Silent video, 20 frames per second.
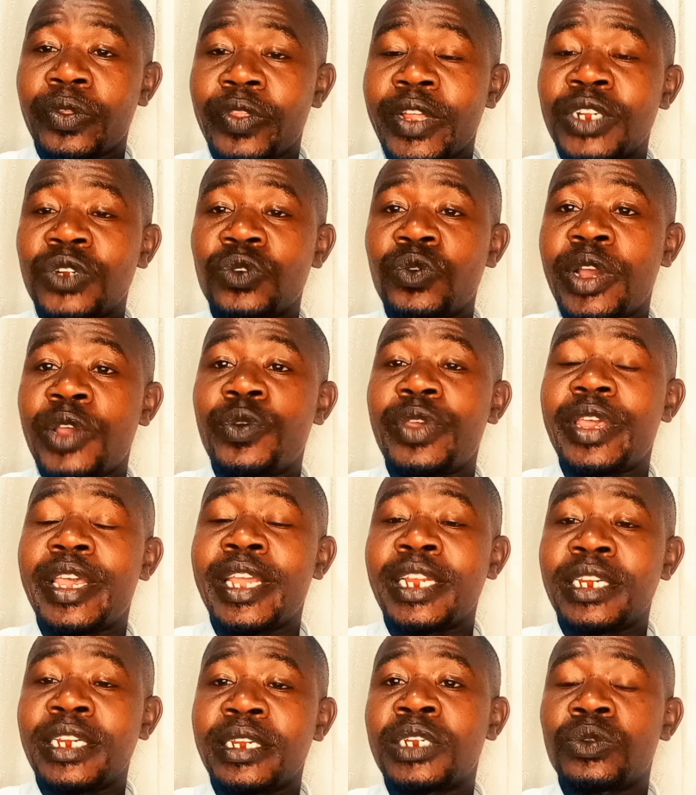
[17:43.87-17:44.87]
That's why we
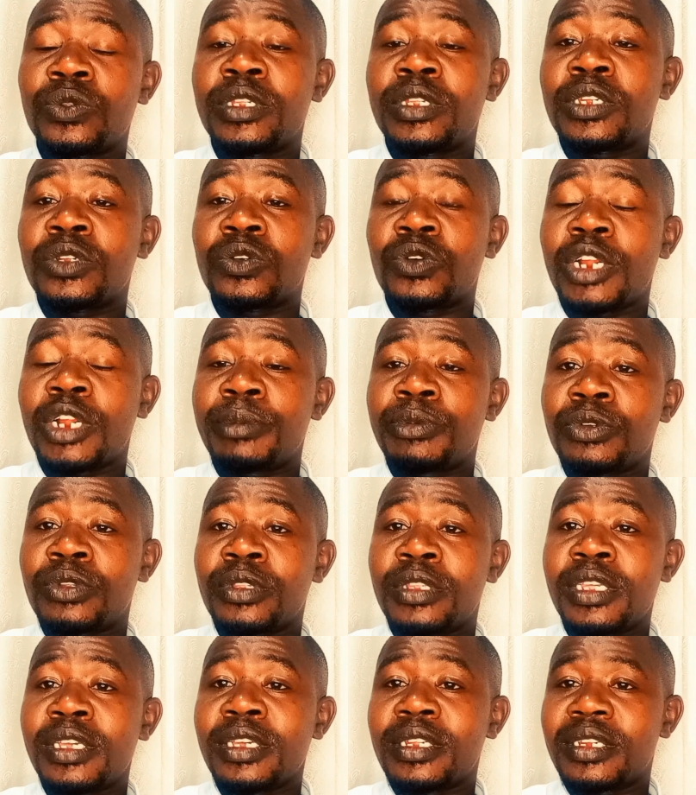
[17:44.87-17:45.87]
enter into these
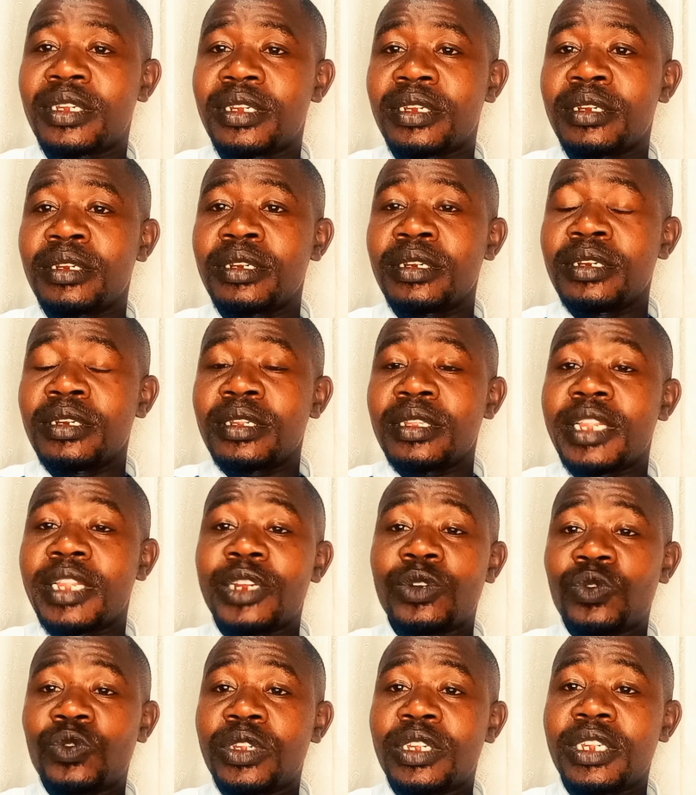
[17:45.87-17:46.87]
corruption things
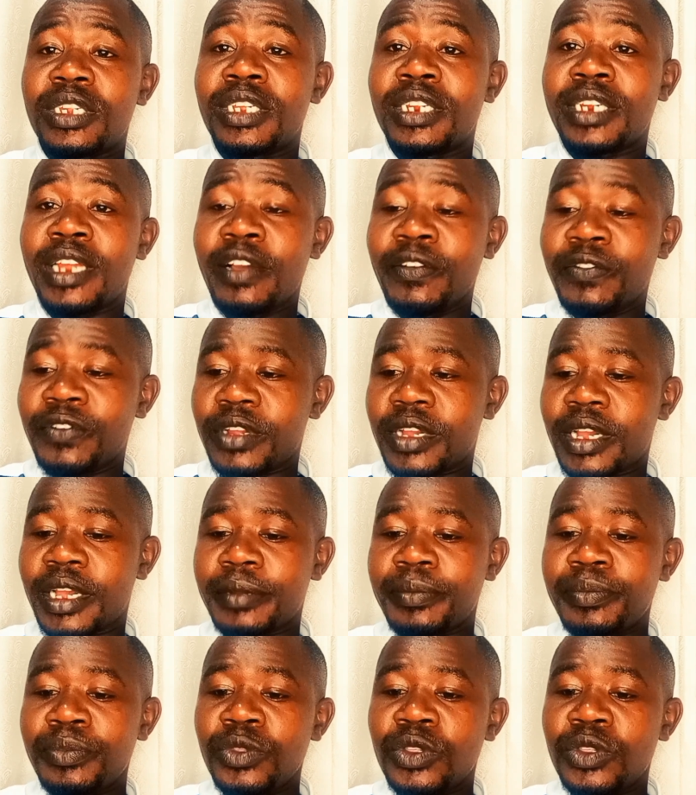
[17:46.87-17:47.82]
that we see in Africa.